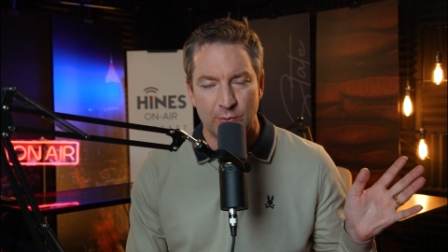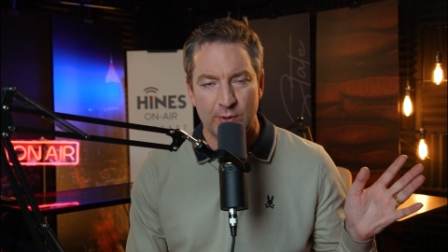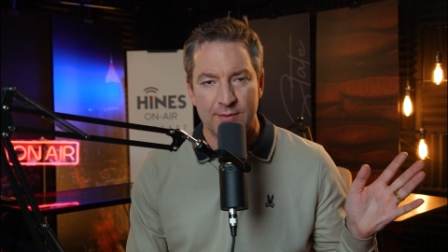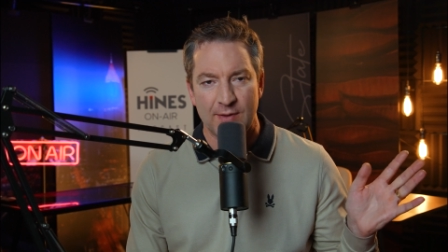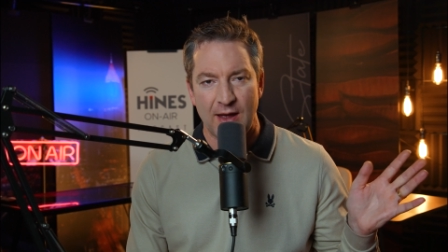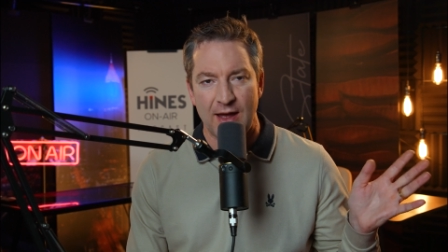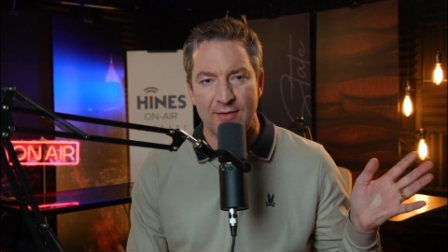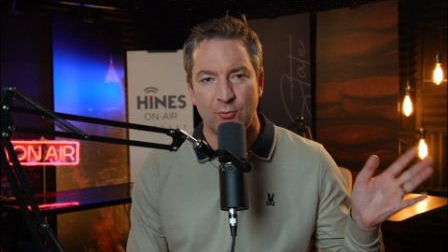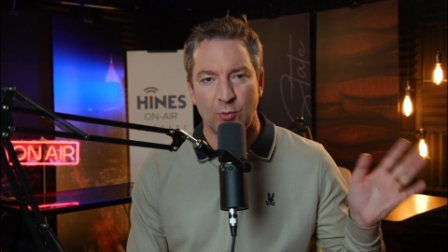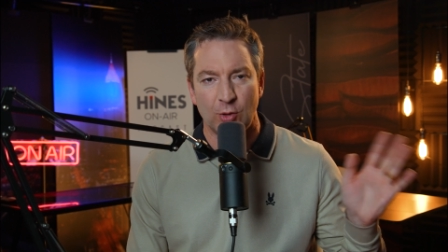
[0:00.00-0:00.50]

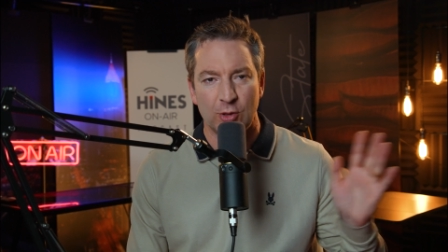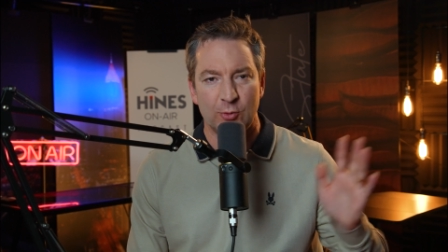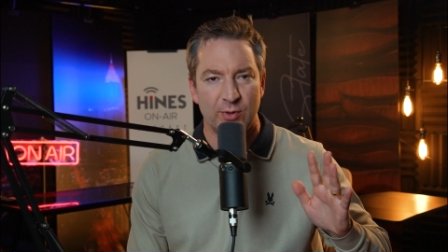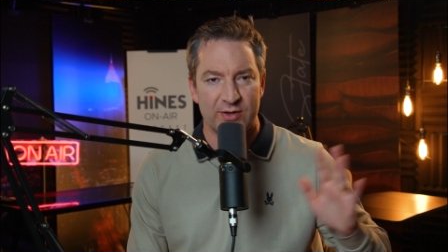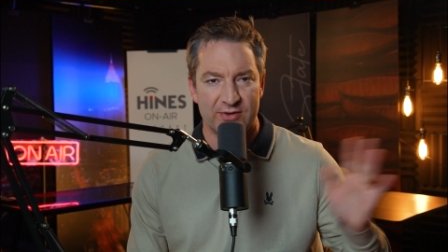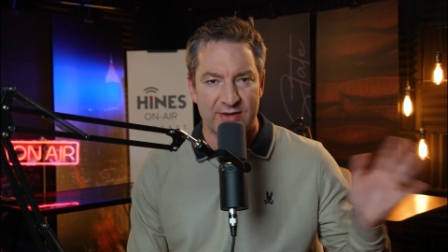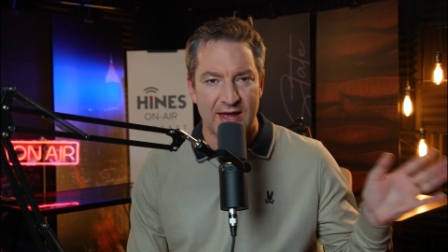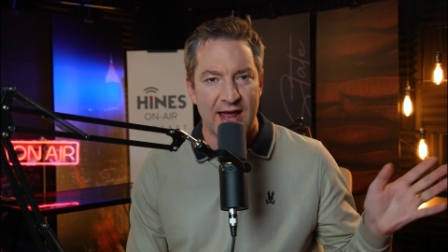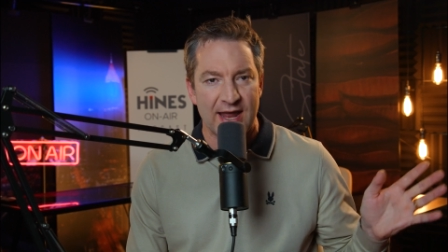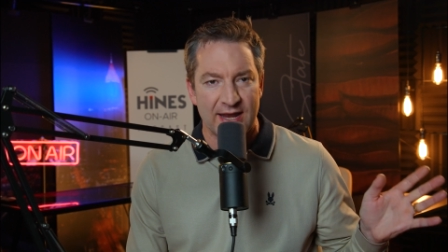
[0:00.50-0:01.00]
I've worked
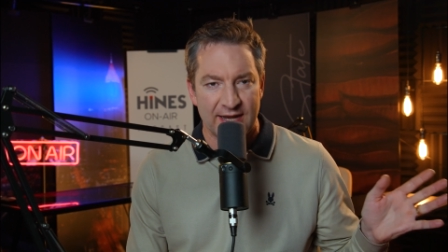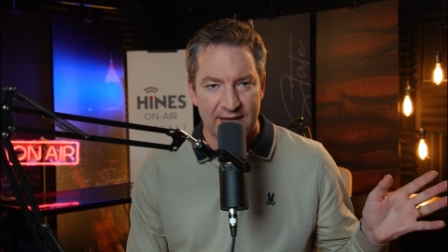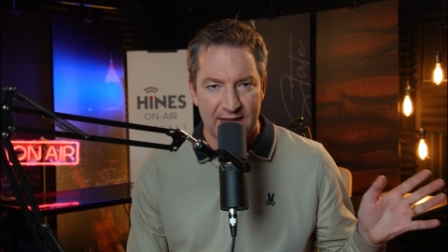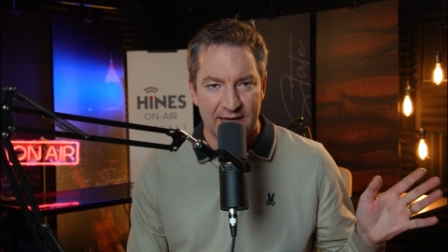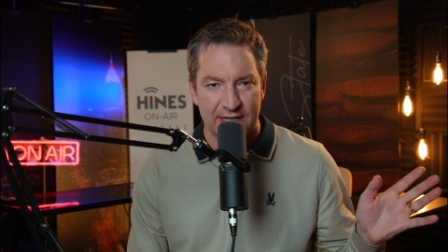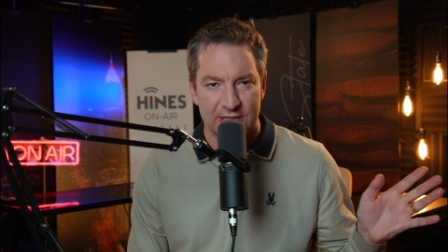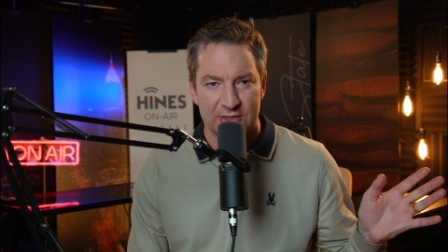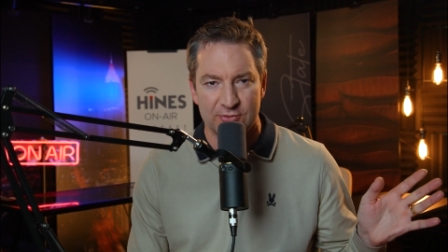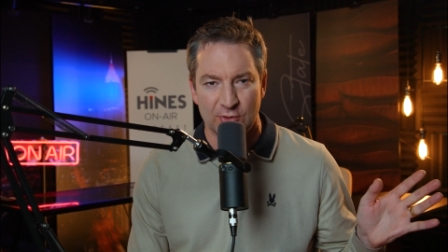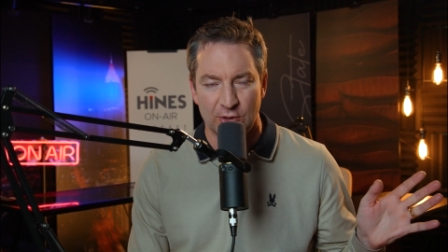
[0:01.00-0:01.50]
with
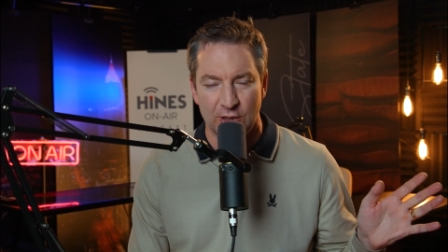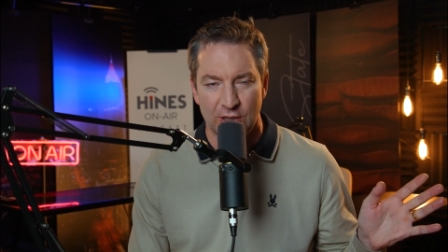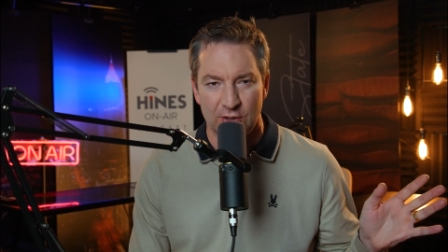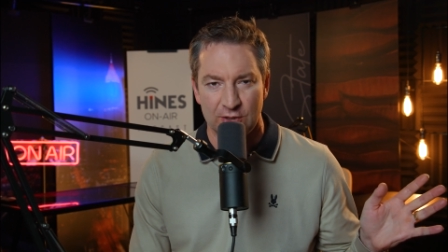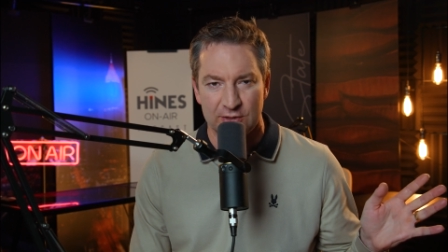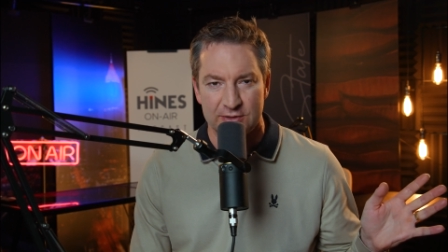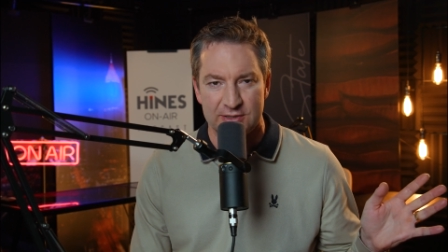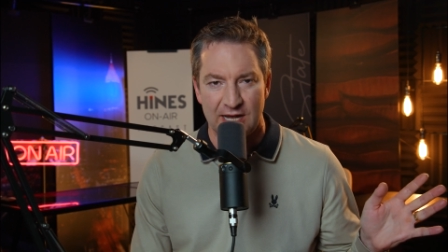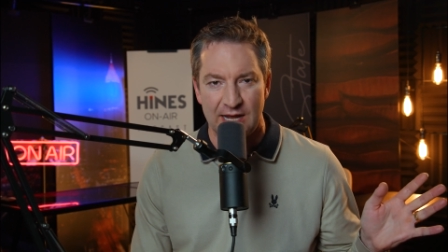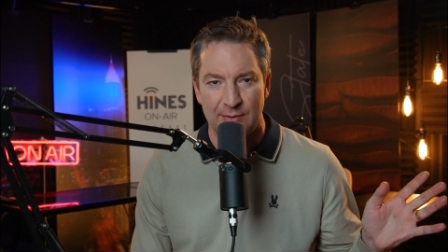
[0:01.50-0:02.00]
diabetics for a
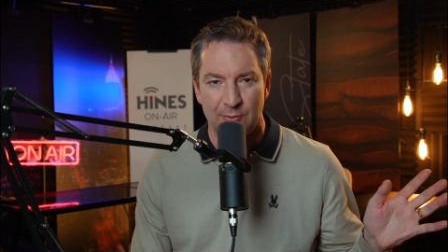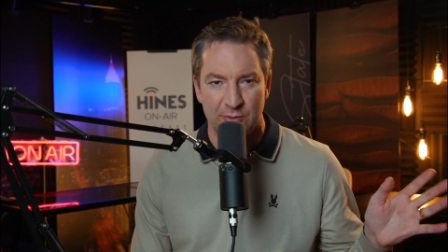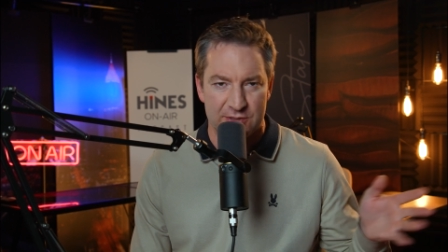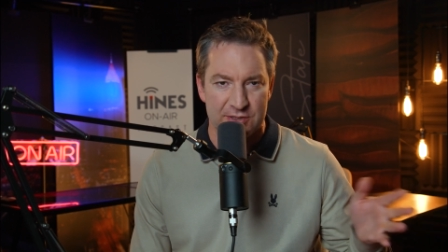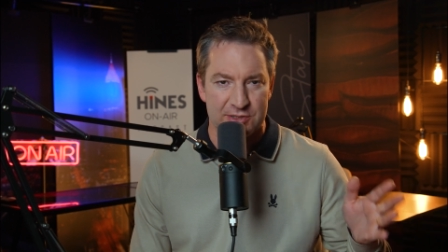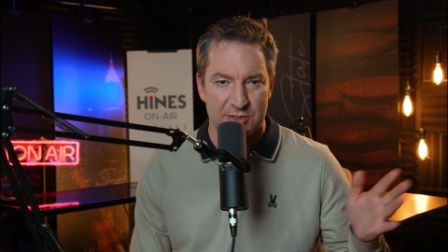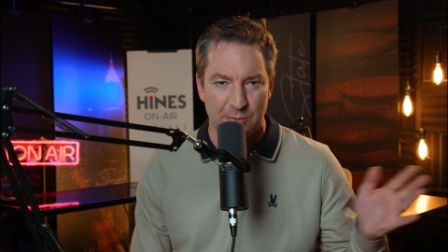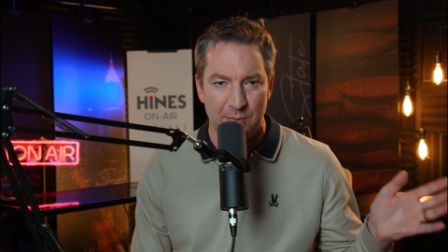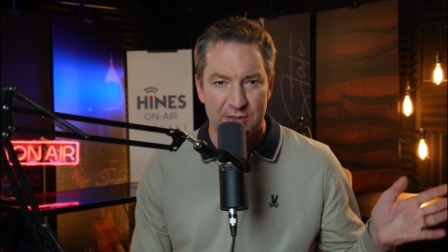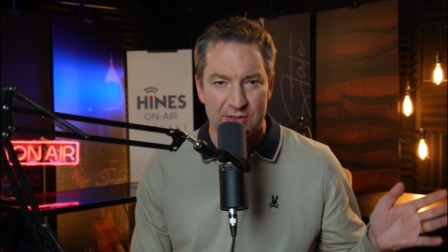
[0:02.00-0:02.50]
long time, which
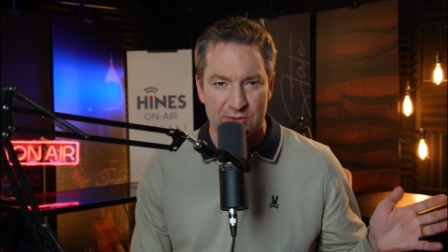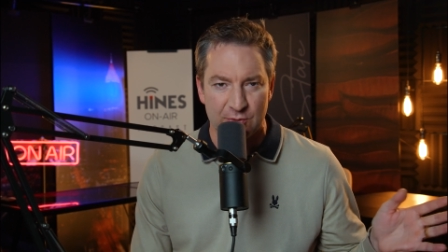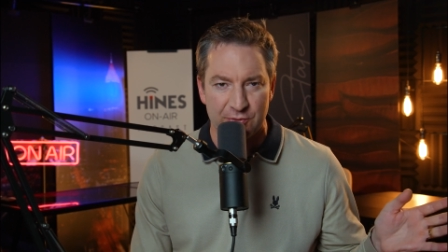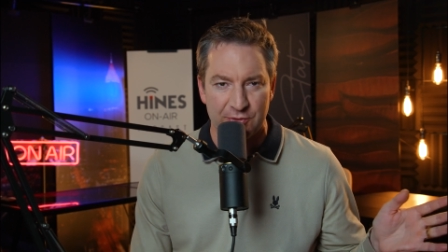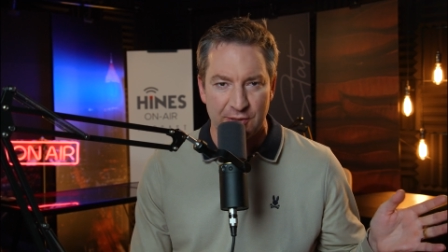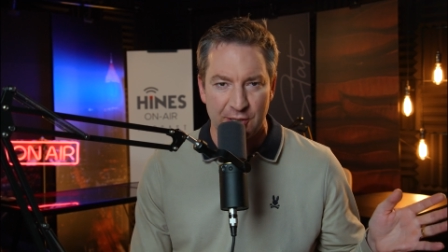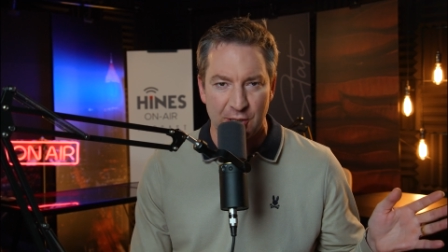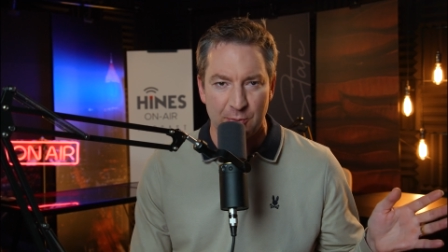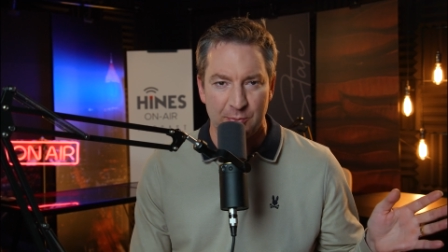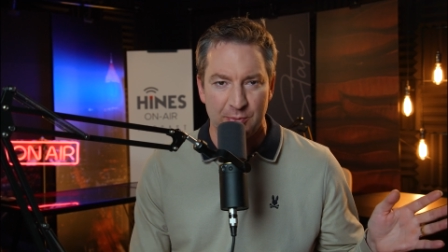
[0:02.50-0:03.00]
is a mental
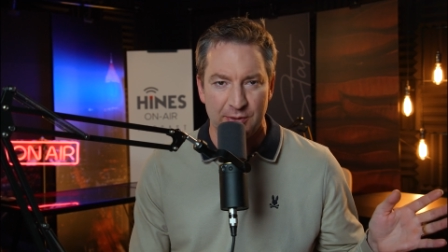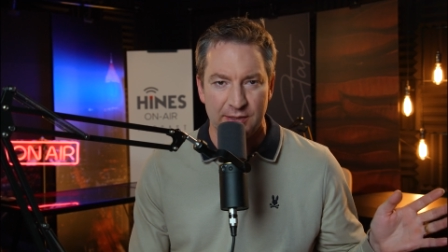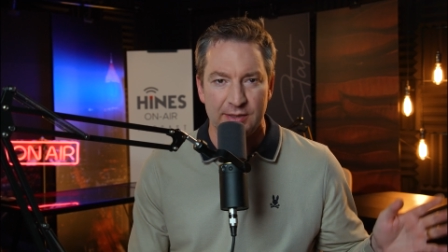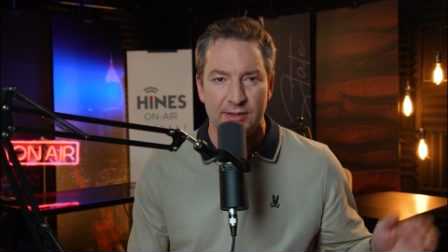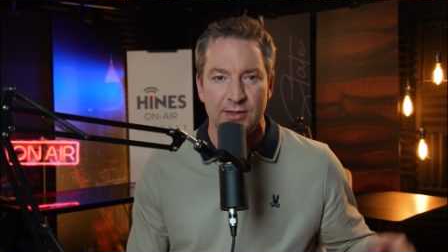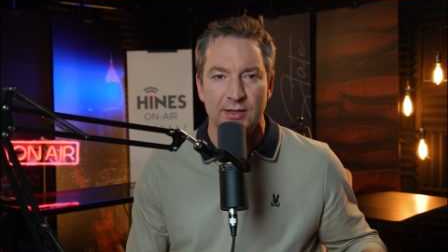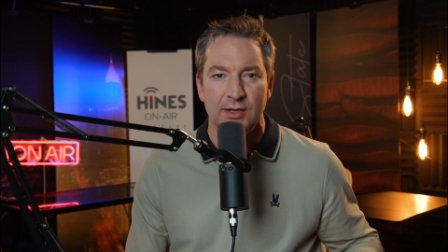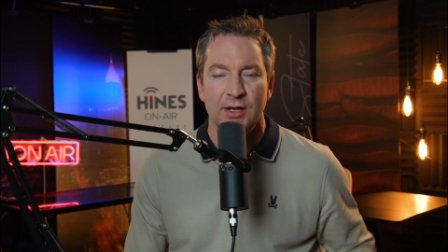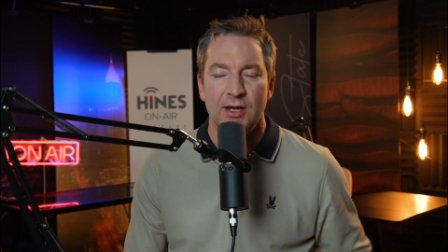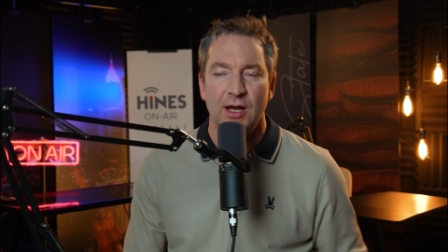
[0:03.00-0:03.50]
therapy,